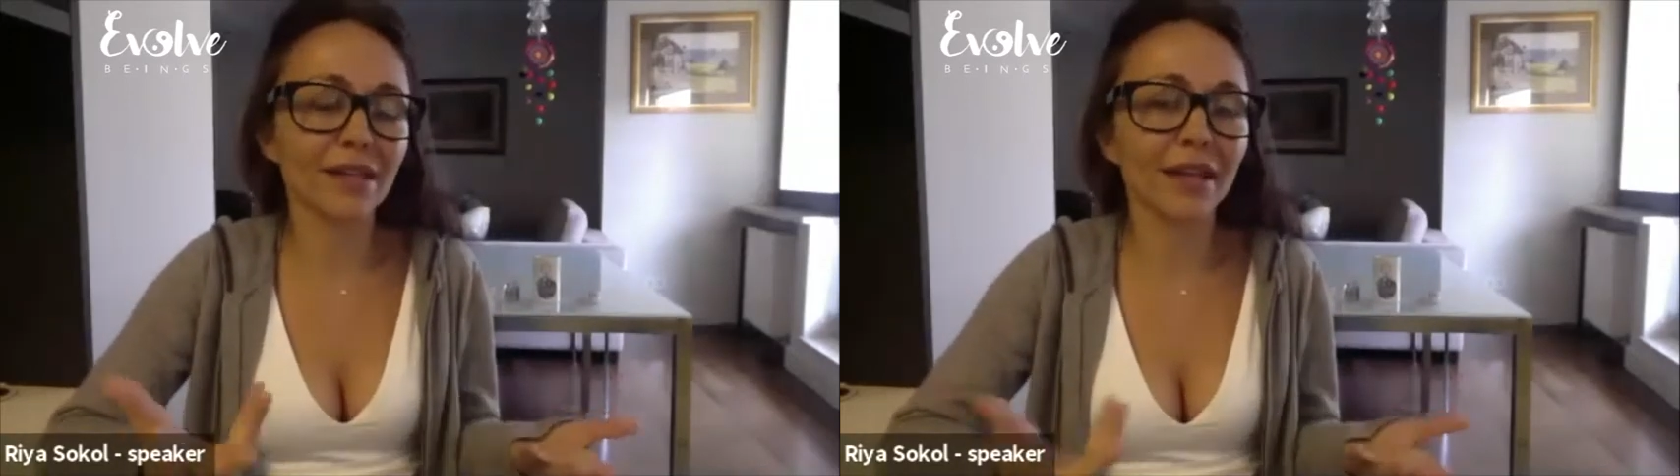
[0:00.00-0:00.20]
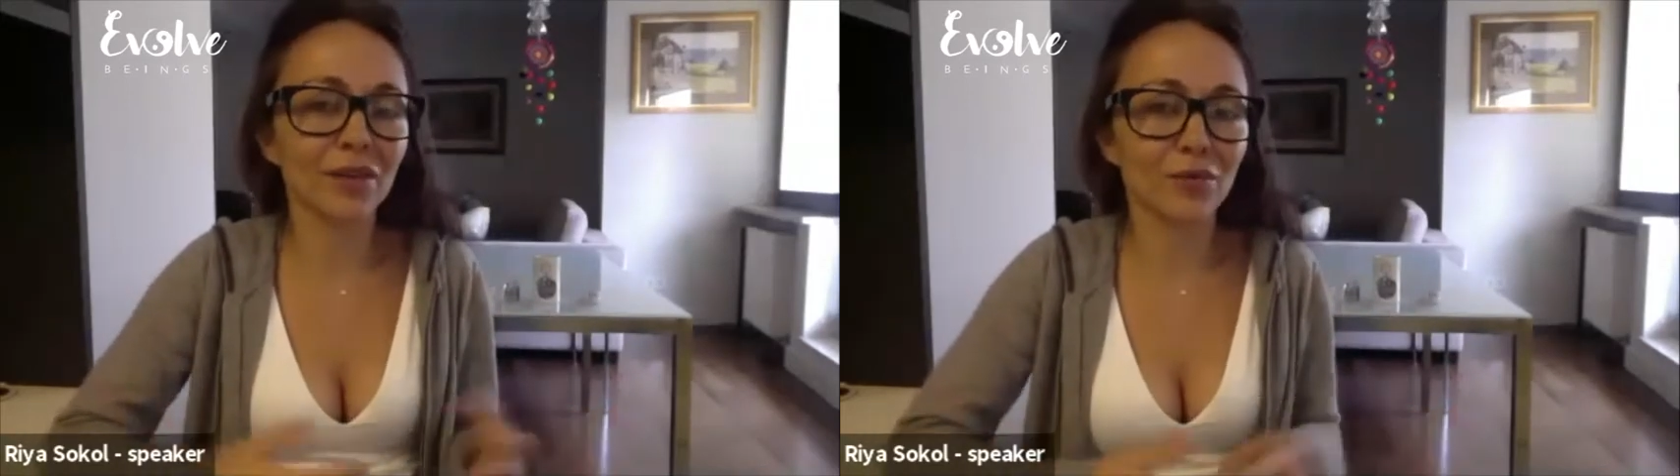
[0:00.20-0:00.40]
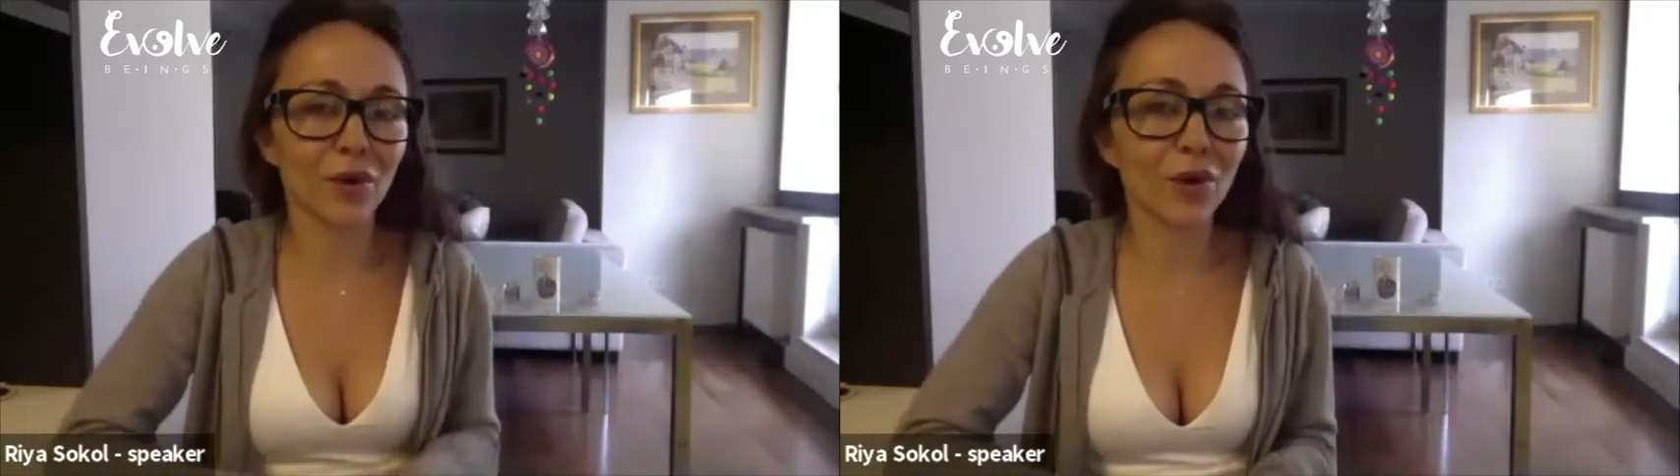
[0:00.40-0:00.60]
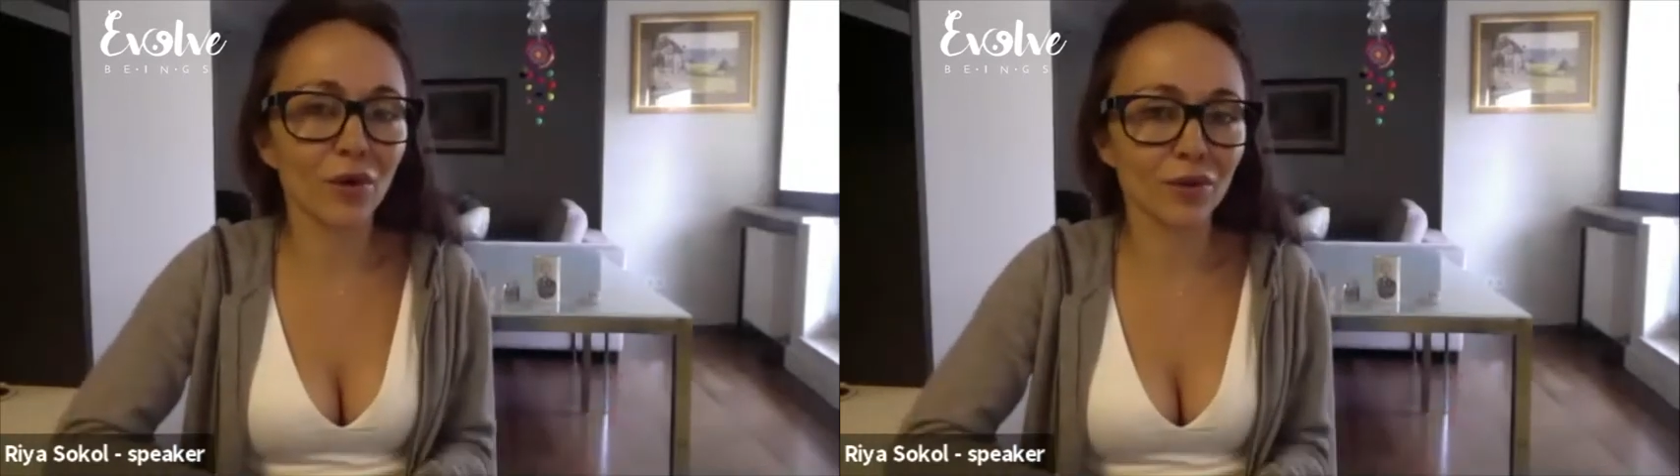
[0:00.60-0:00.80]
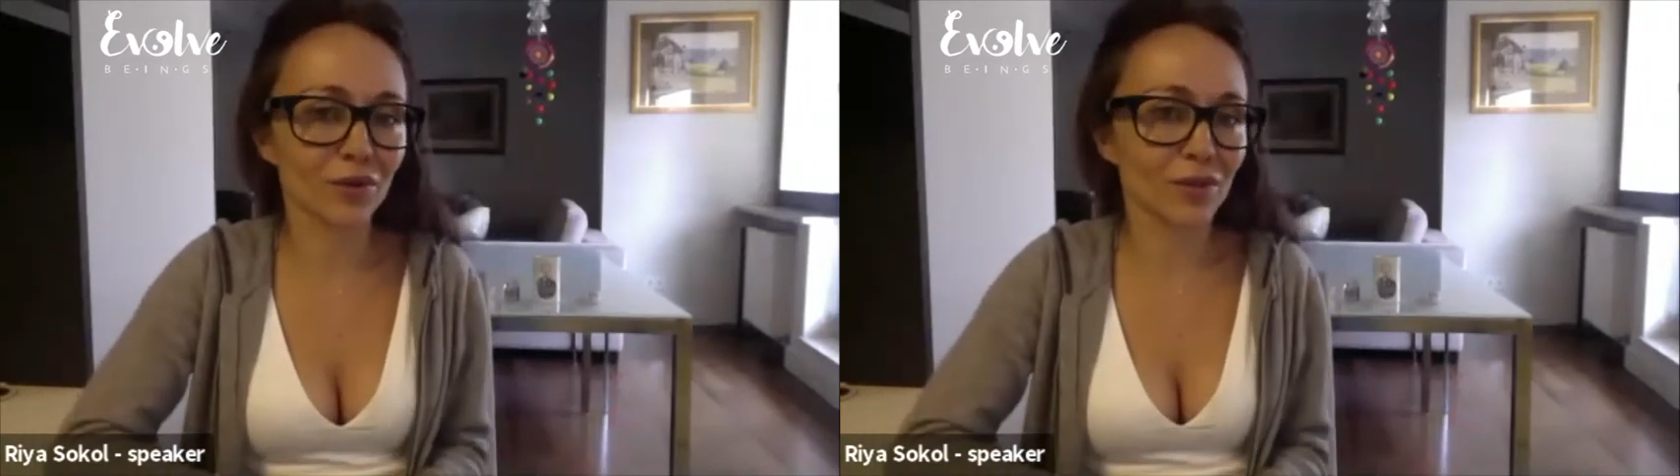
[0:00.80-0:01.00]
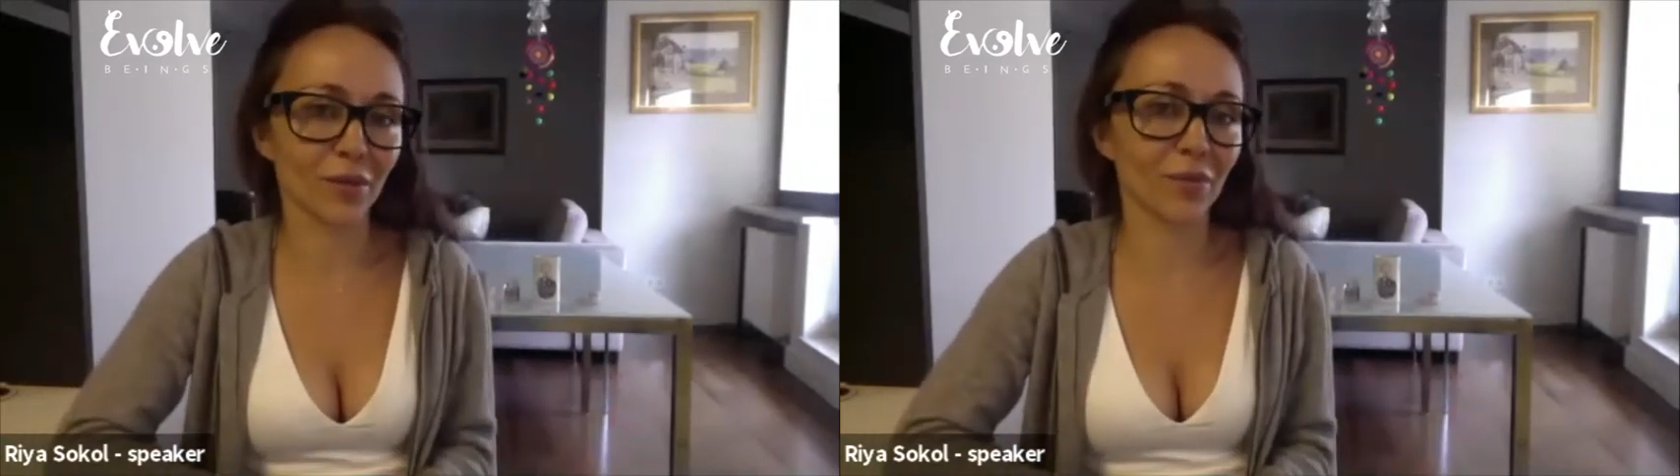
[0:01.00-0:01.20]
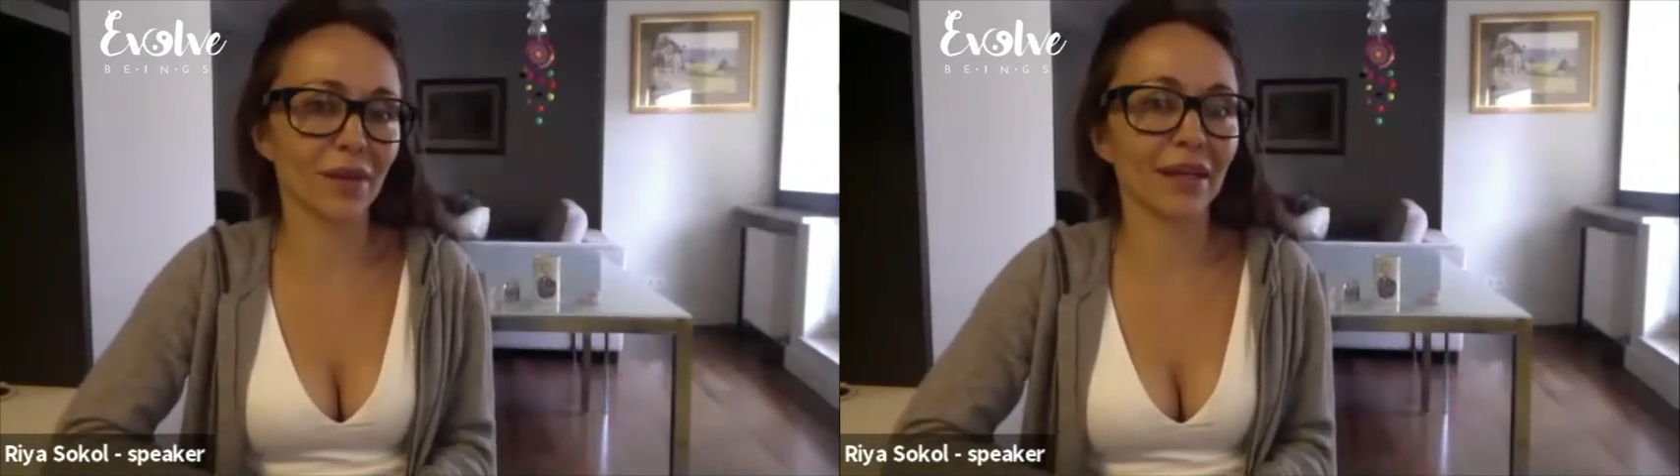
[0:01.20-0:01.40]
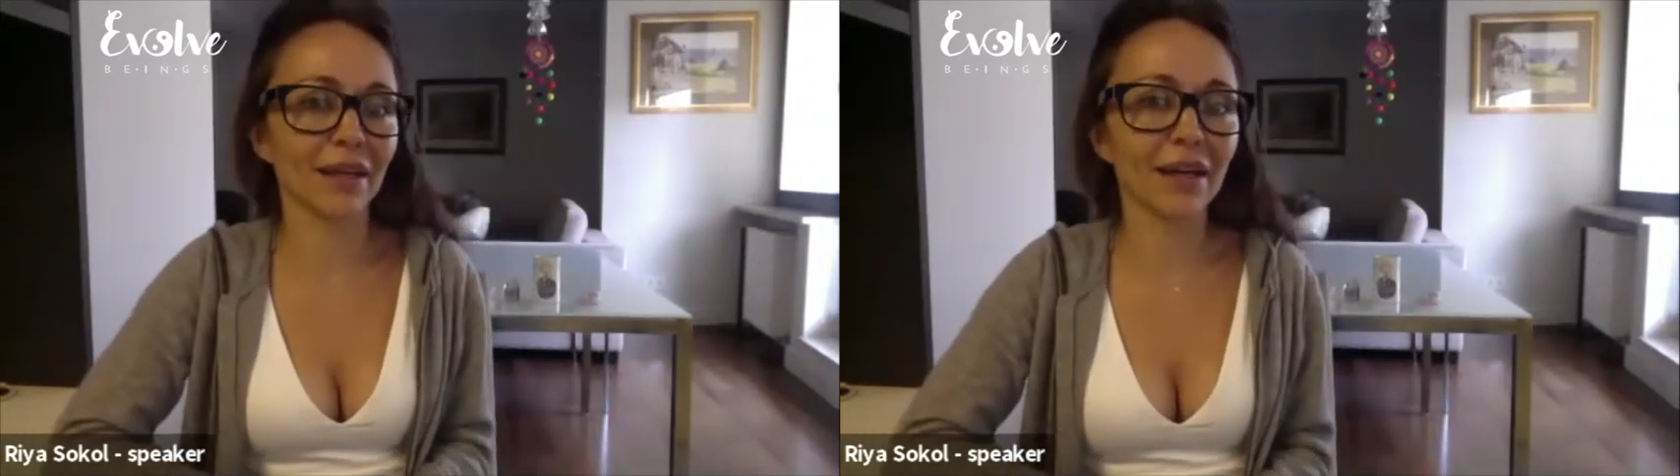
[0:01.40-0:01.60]
10-year-old or
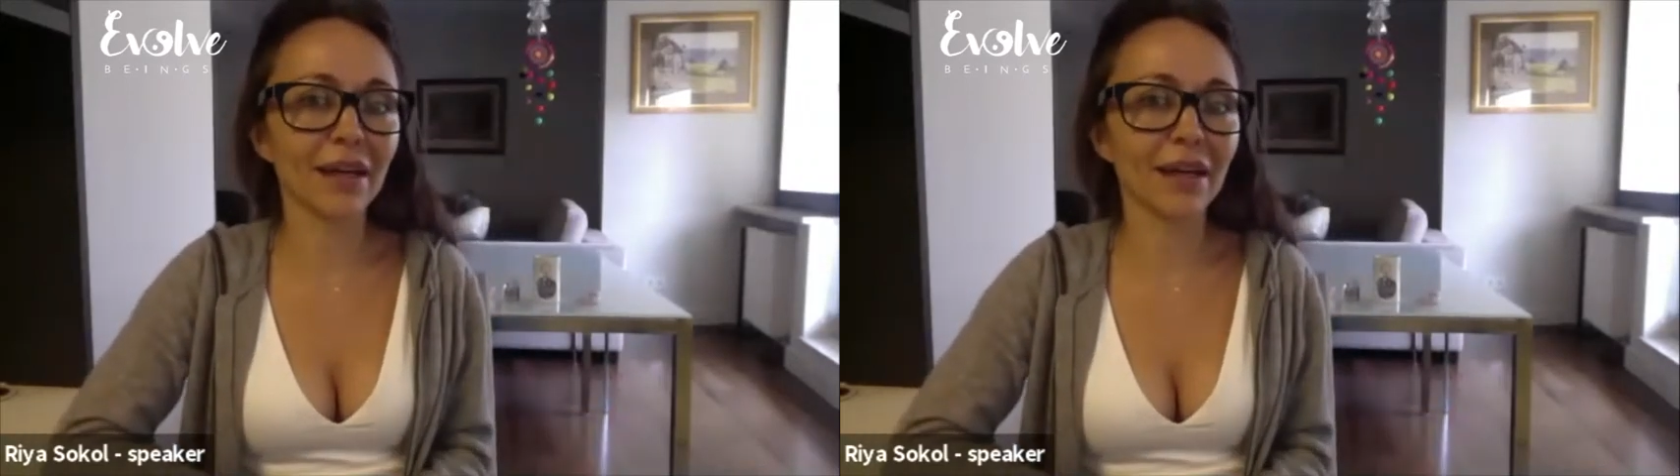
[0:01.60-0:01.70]
something.